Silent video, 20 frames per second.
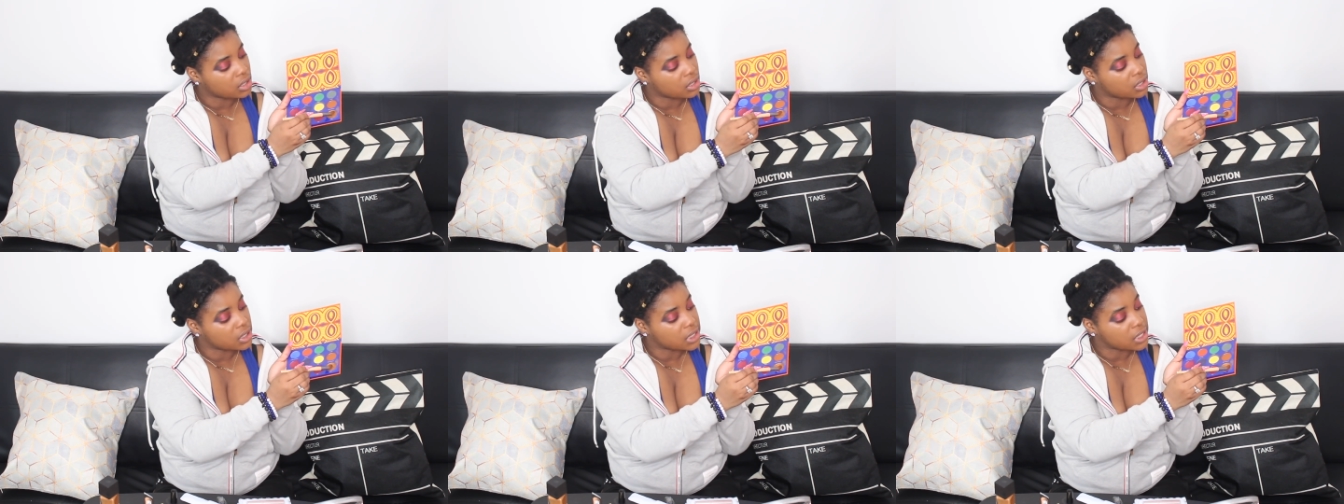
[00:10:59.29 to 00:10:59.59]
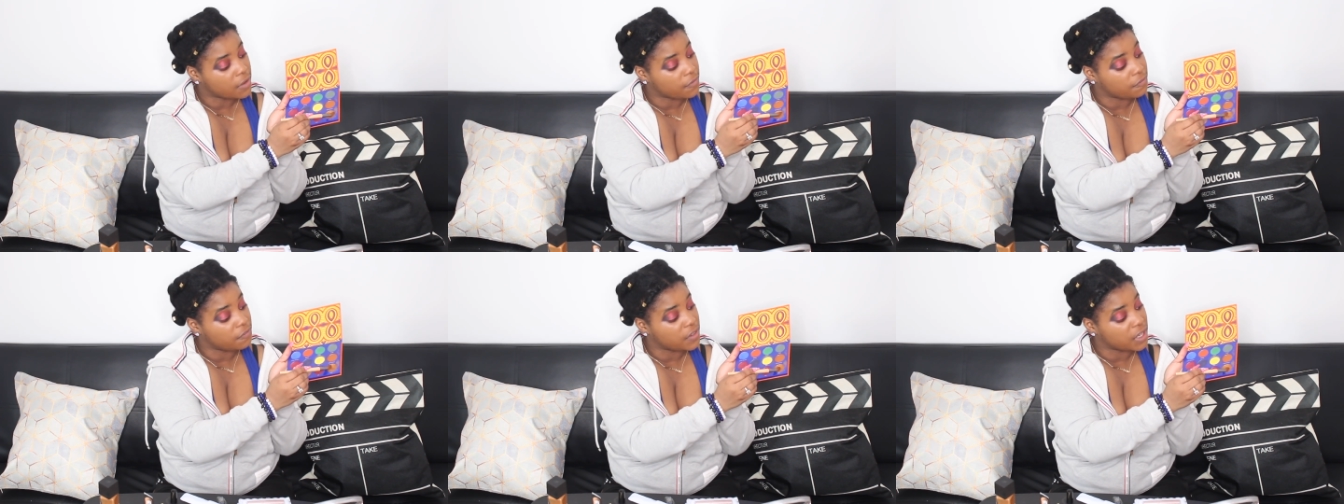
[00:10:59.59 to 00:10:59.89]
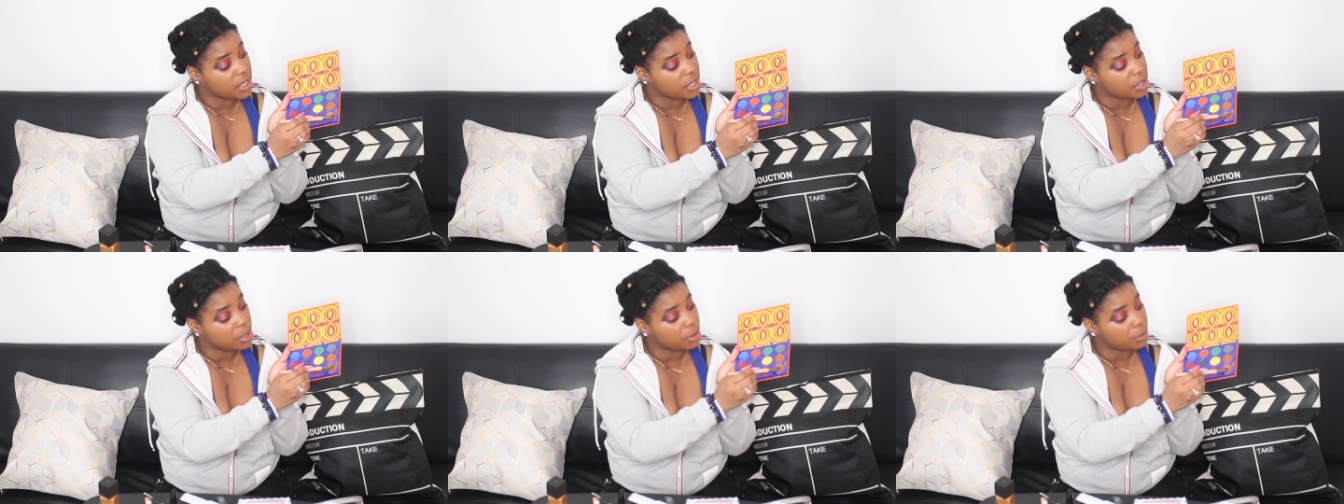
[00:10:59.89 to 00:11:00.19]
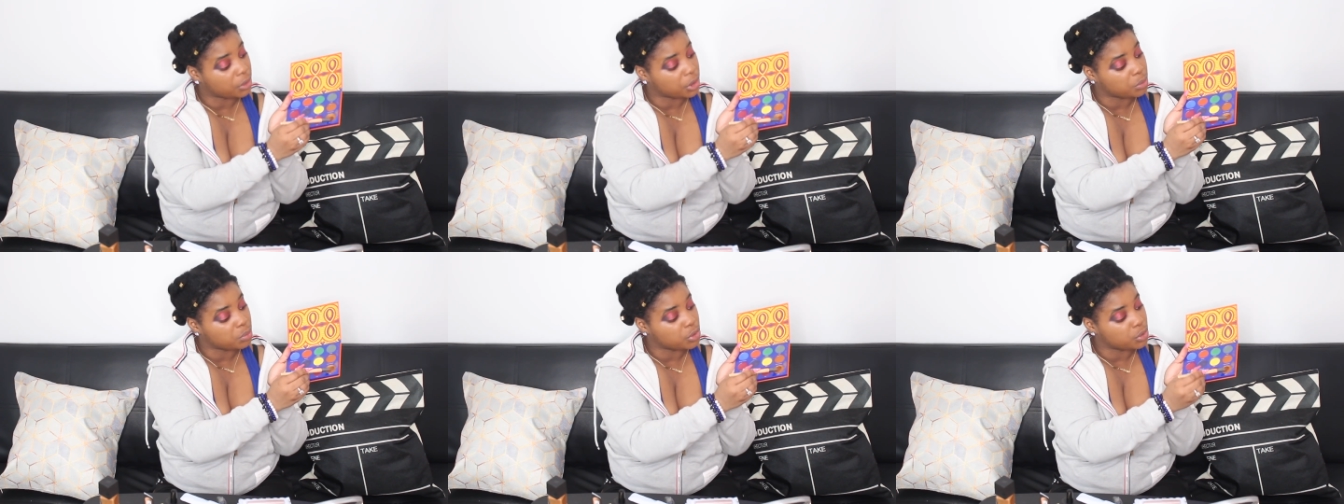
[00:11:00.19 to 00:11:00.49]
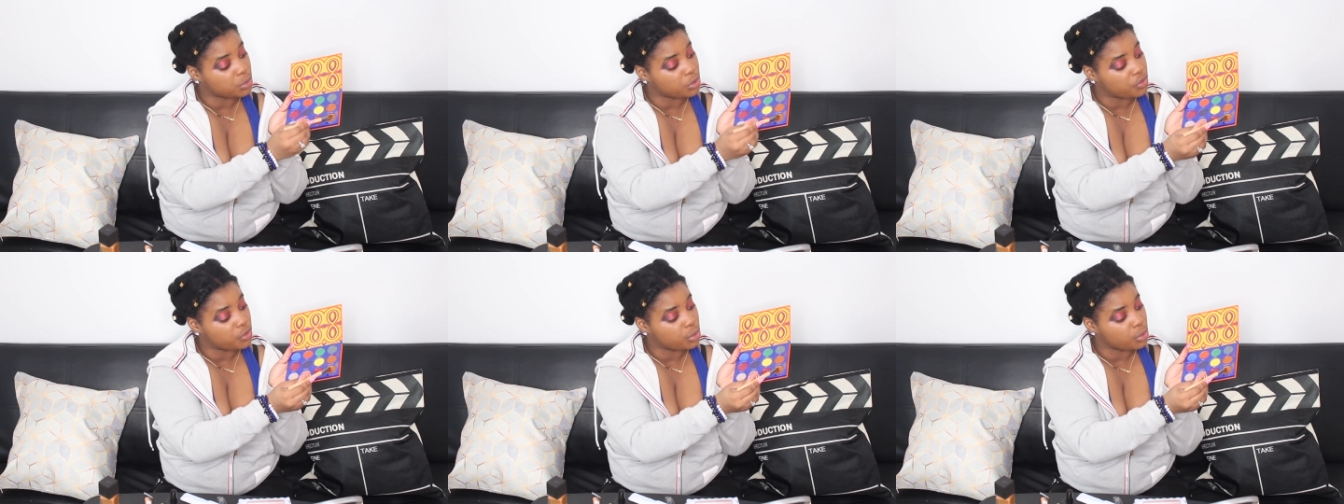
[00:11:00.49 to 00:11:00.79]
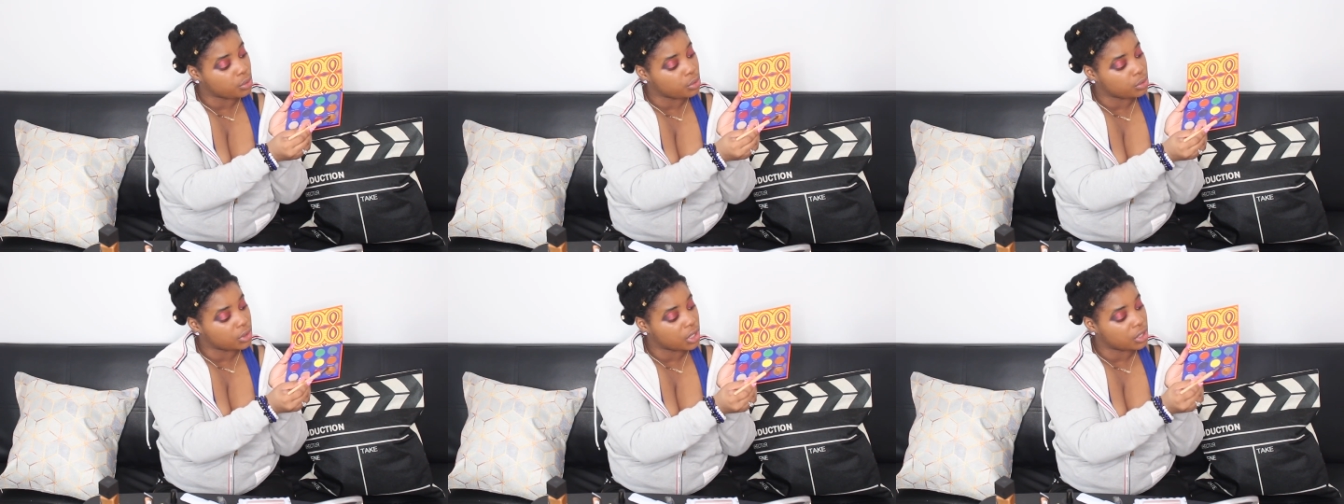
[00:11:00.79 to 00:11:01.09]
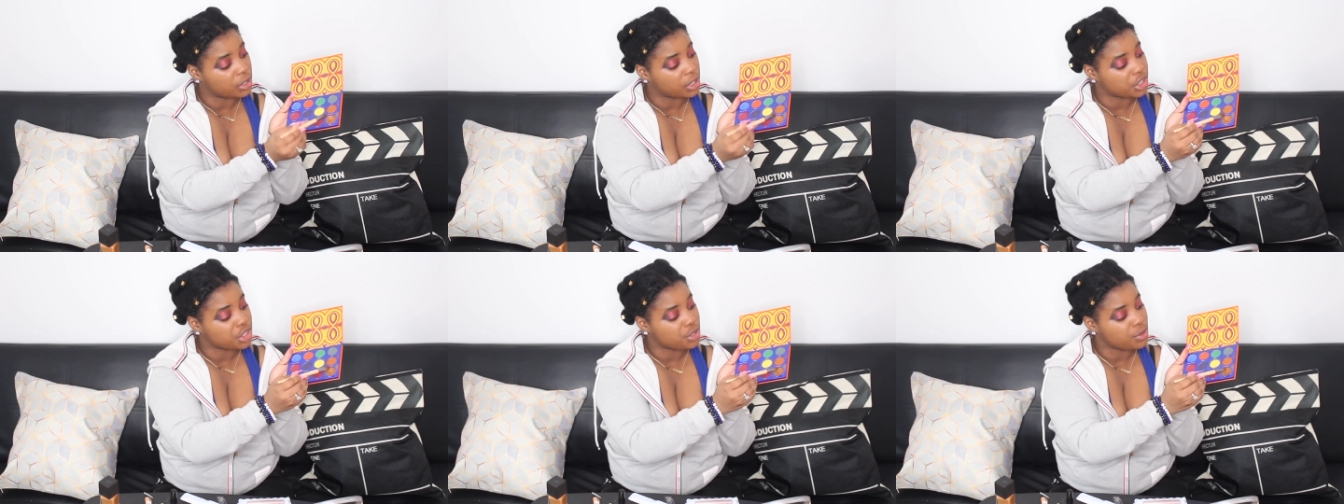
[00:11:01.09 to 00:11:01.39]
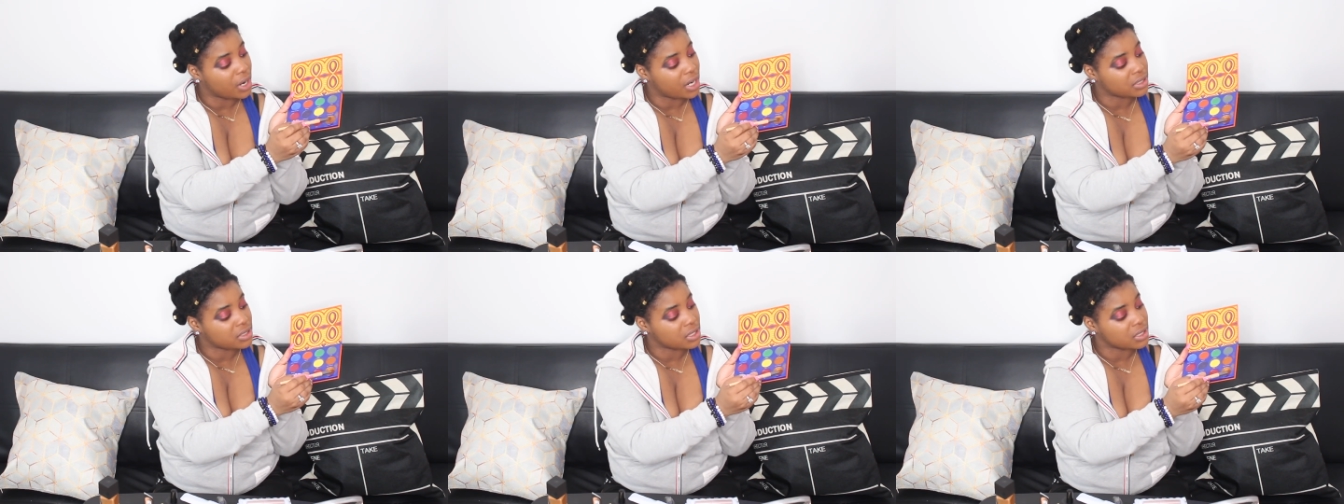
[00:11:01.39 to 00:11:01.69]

it is a very beautiful gold color. As you guys